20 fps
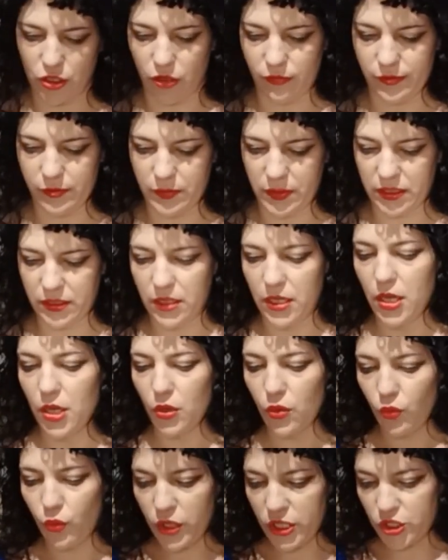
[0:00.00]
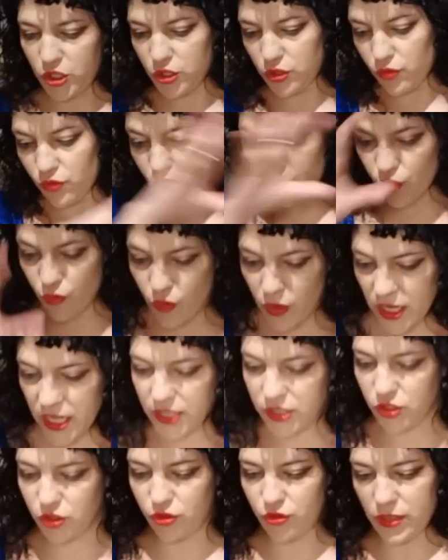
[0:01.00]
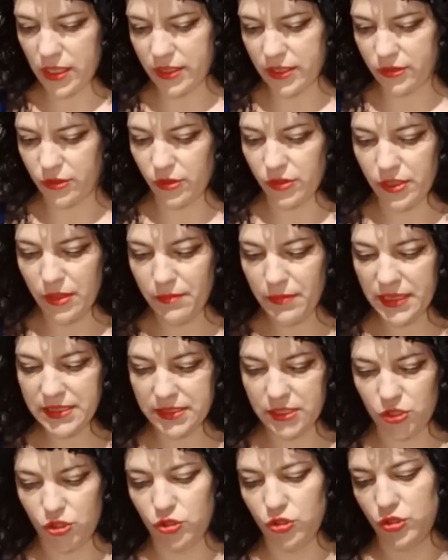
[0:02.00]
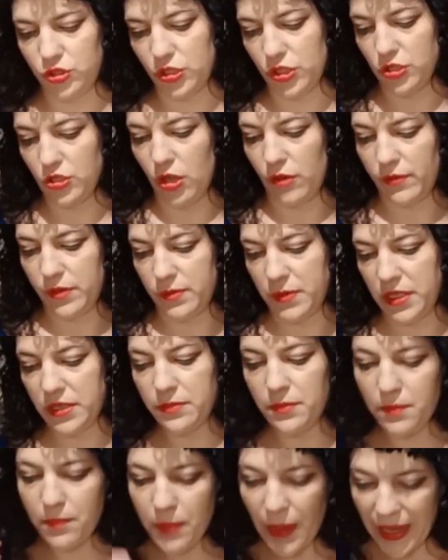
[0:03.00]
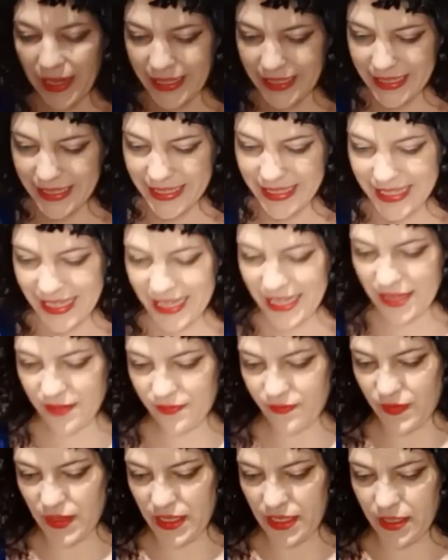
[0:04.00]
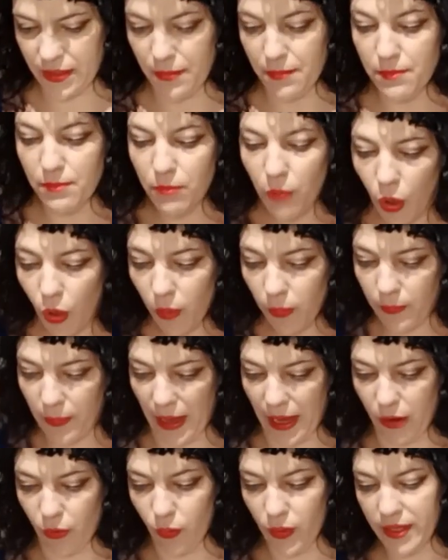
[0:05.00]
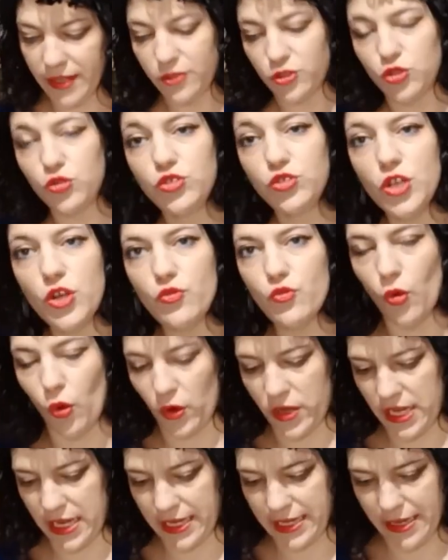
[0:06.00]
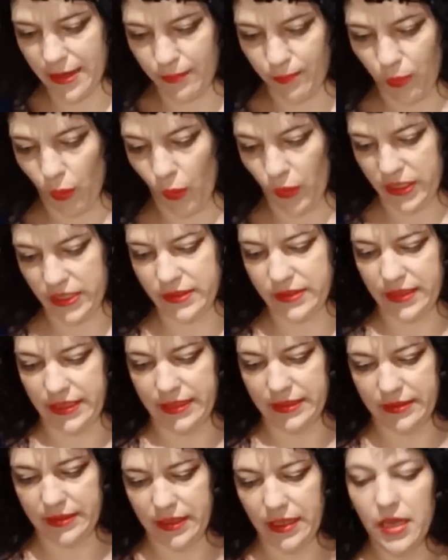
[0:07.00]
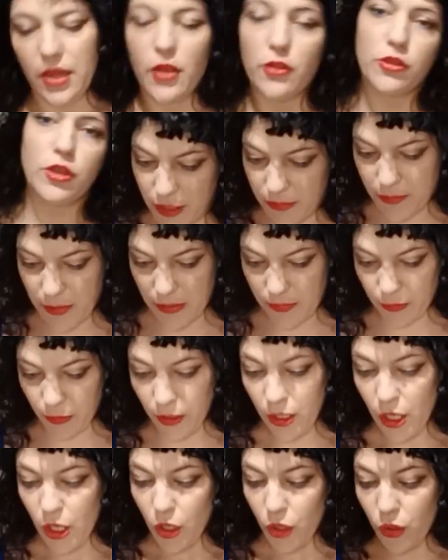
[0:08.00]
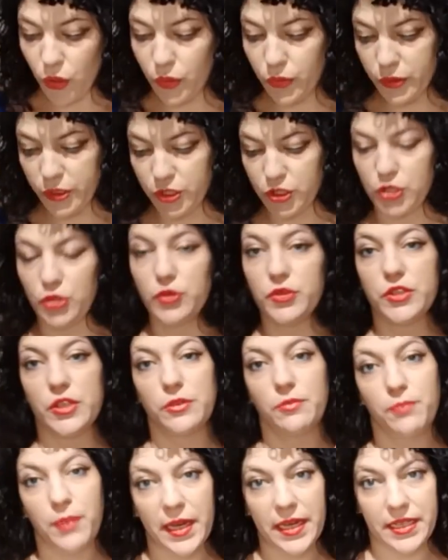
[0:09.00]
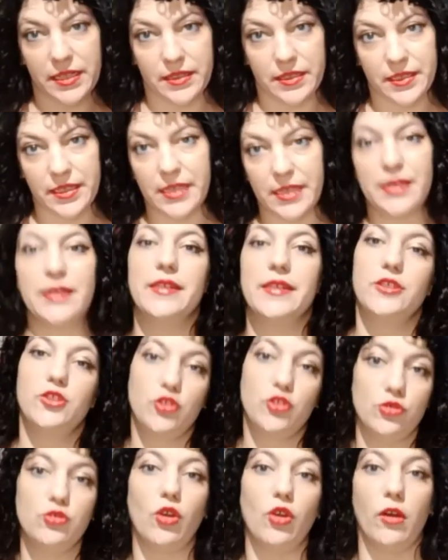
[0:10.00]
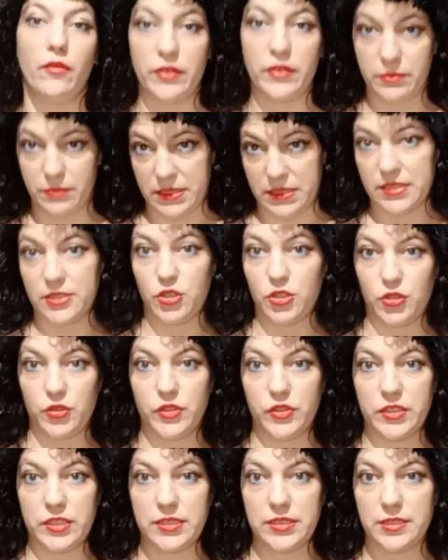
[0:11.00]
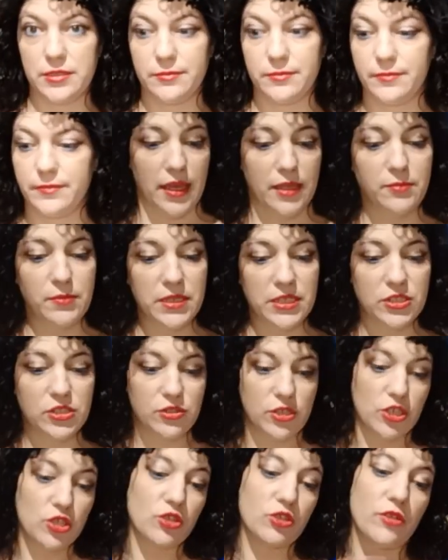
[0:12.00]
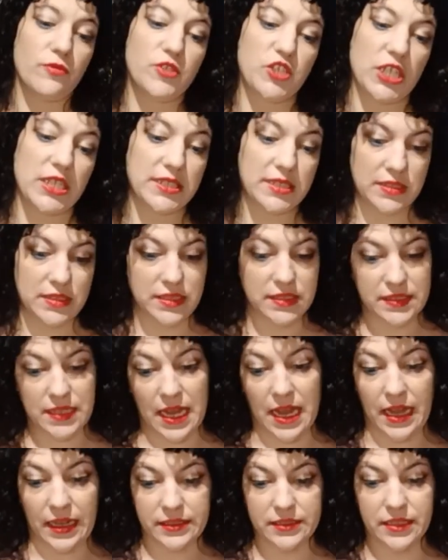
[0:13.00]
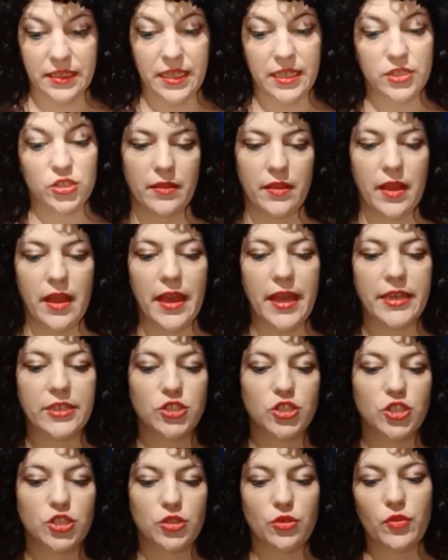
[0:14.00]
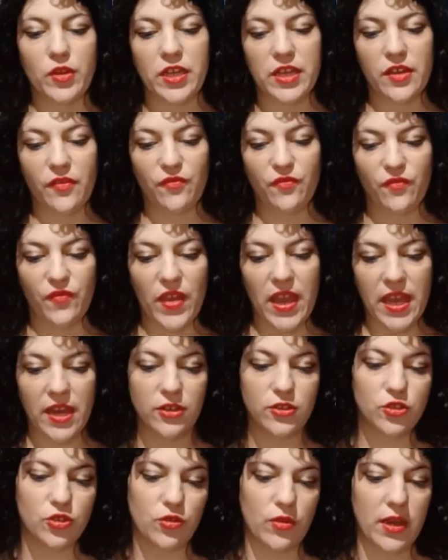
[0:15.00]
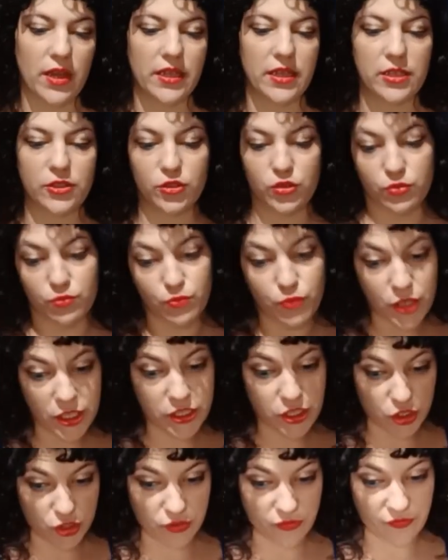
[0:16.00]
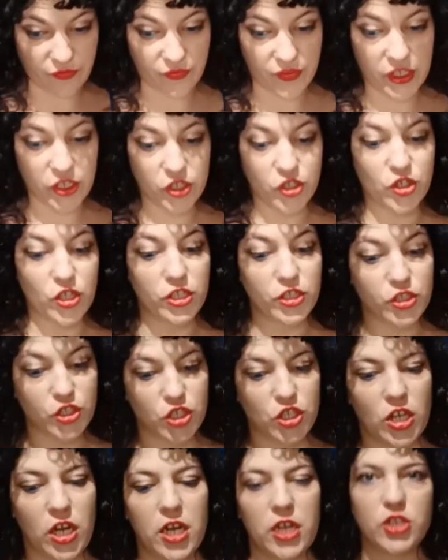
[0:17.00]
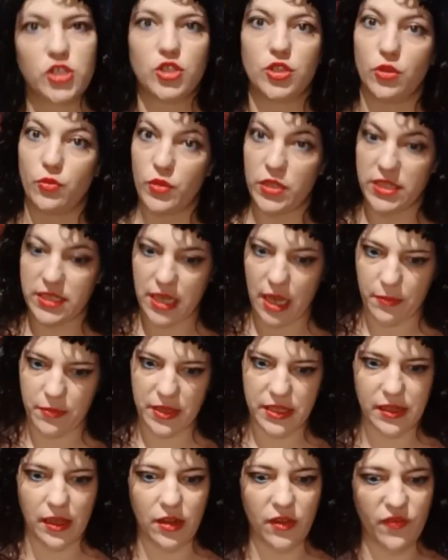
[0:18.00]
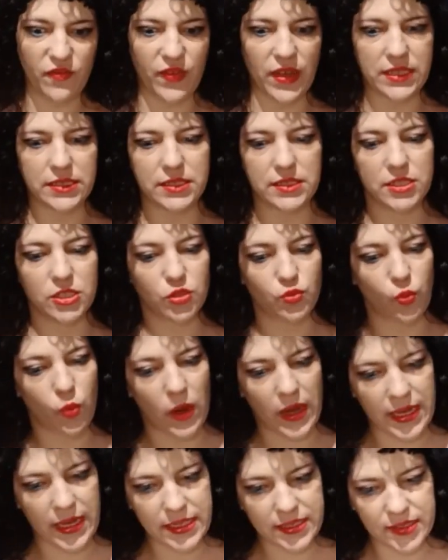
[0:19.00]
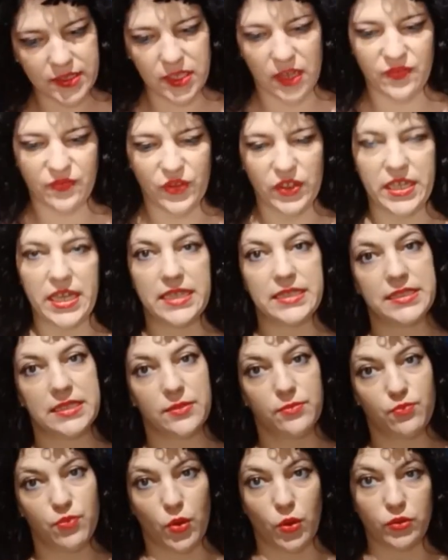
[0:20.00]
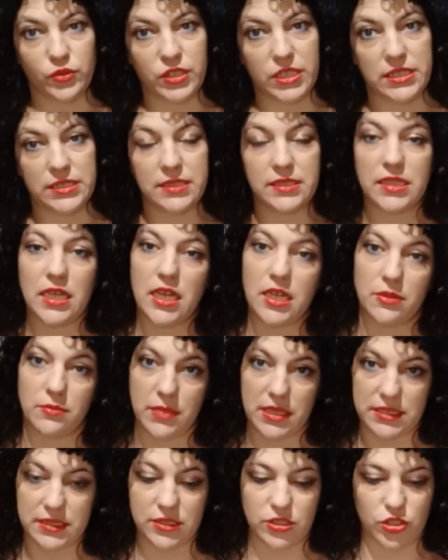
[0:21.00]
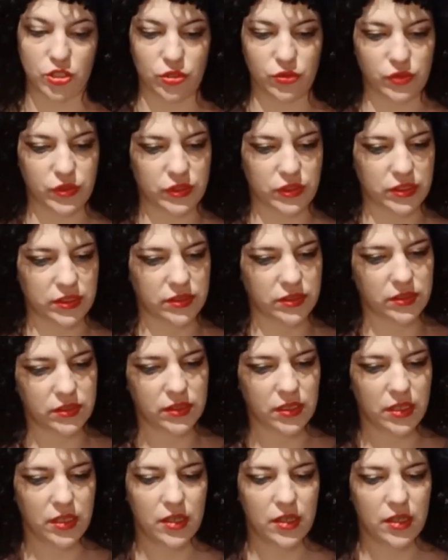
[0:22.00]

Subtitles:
government, which restructured the Massachusetts government by giving more power to the royally appointed, the people who were chosen by the king to govern Massachusetts. Administration of Justice Act, ensuring a fair trial to British officials charged with capital offences while suffocating protests in Massachusetts.